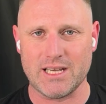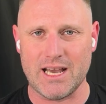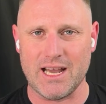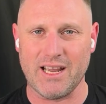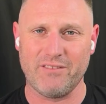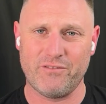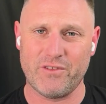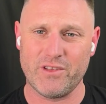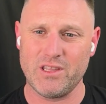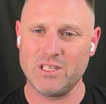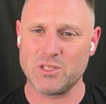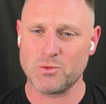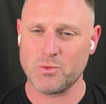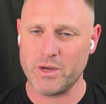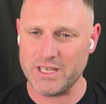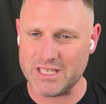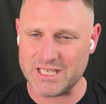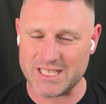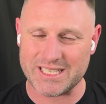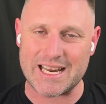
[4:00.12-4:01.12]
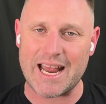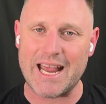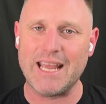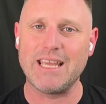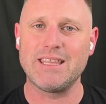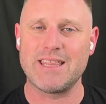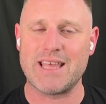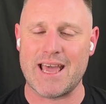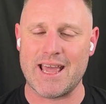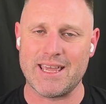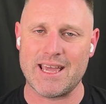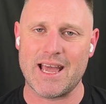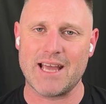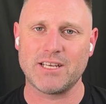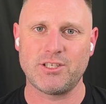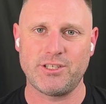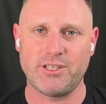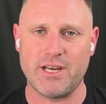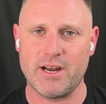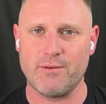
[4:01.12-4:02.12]
target for this week, staying in that
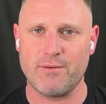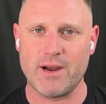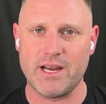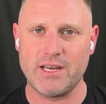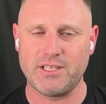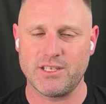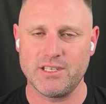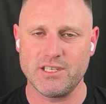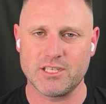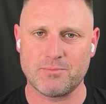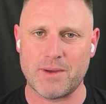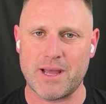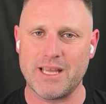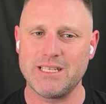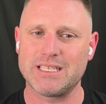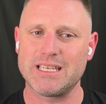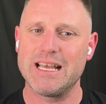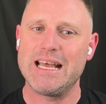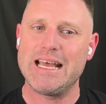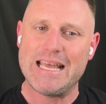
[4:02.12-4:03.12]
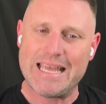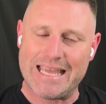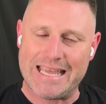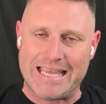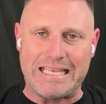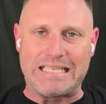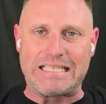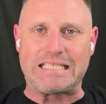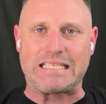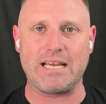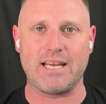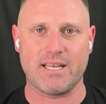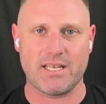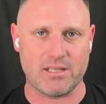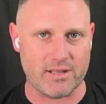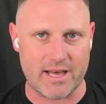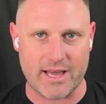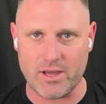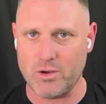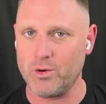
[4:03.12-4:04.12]
cash generation space, is a
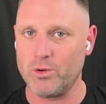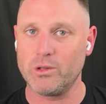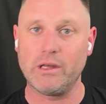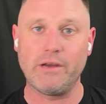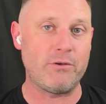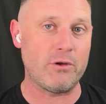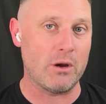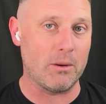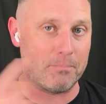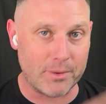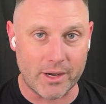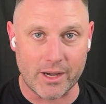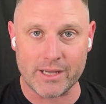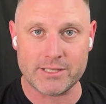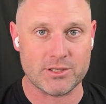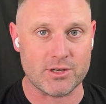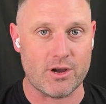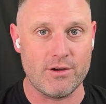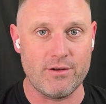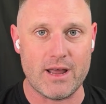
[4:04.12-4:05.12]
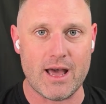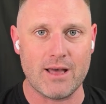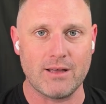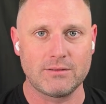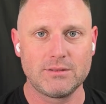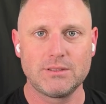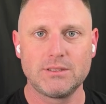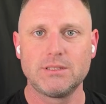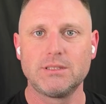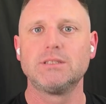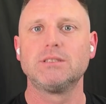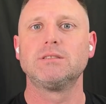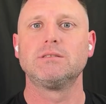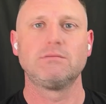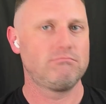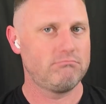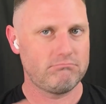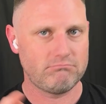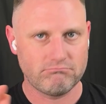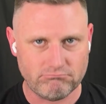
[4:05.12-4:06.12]
Clay Hall. If you're a Bice owner,
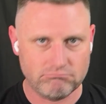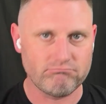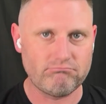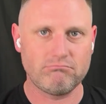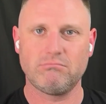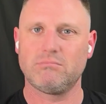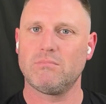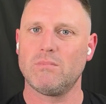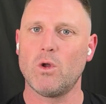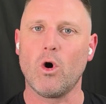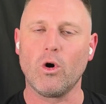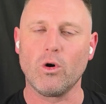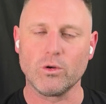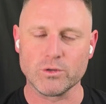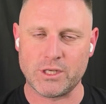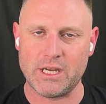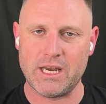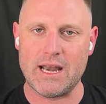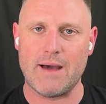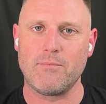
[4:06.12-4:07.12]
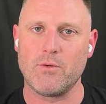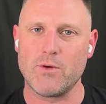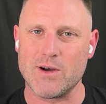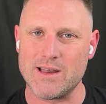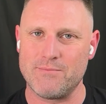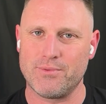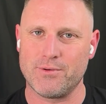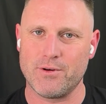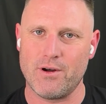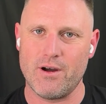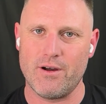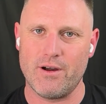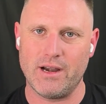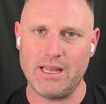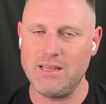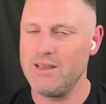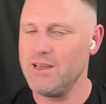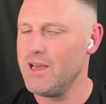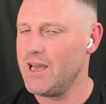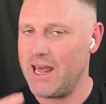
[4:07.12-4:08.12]
Hall's your number one
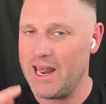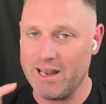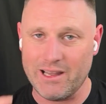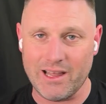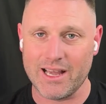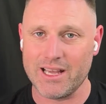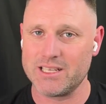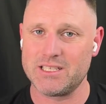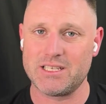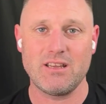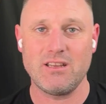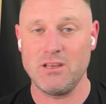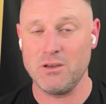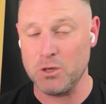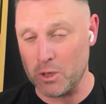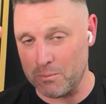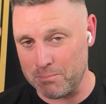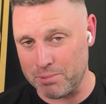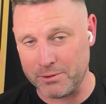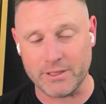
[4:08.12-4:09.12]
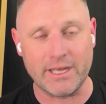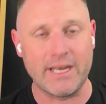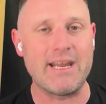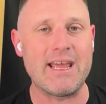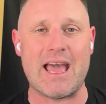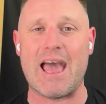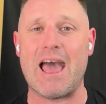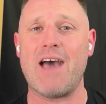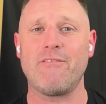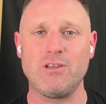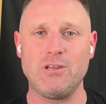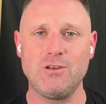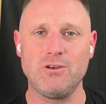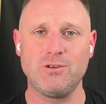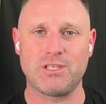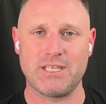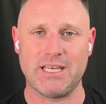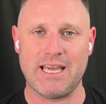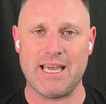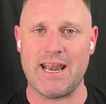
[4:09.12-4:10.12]
priority. And like I said, you've got plenty of
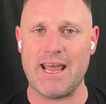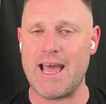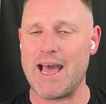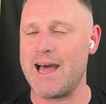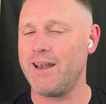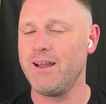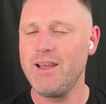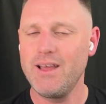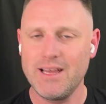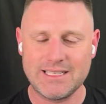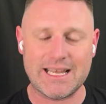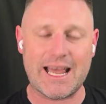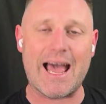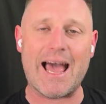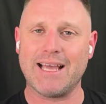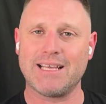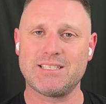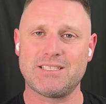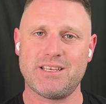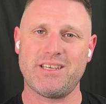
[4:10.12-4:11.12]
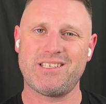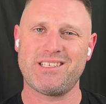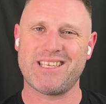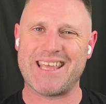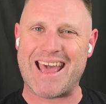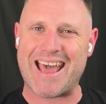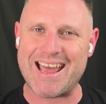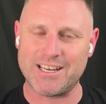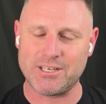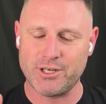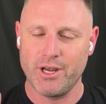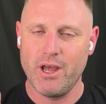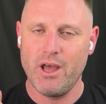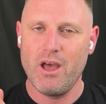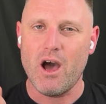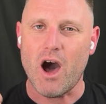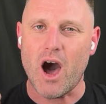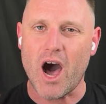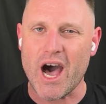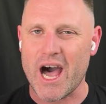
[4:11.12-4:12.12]
avenues to get out to access cash.
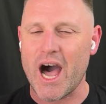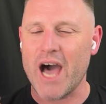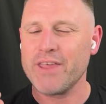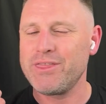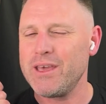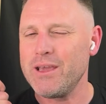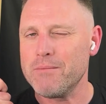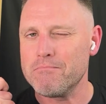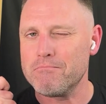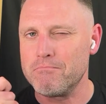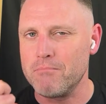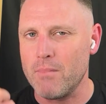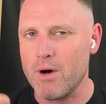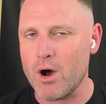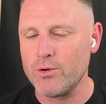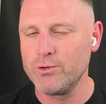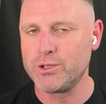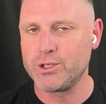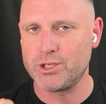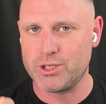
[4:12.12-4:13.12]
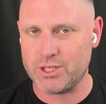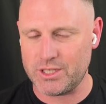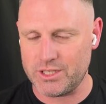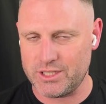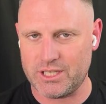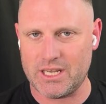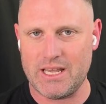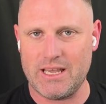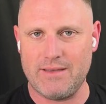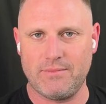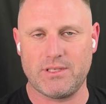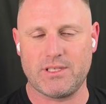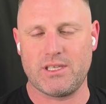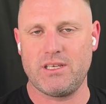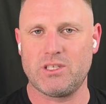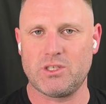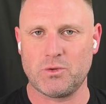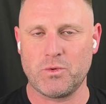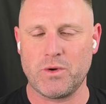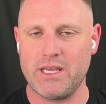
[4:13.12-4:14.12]
I think most teams
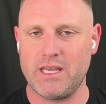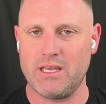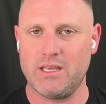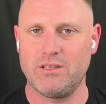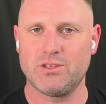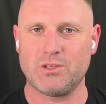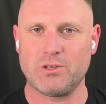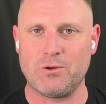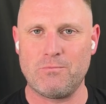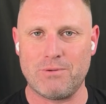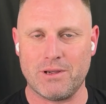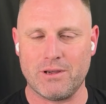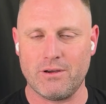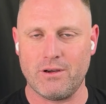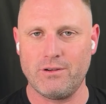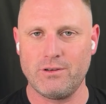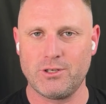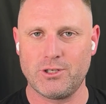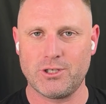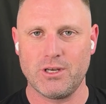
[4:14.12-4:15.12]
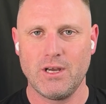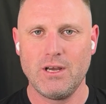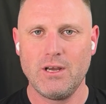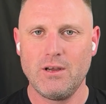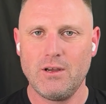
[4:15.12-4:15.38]
this week in SuperCoach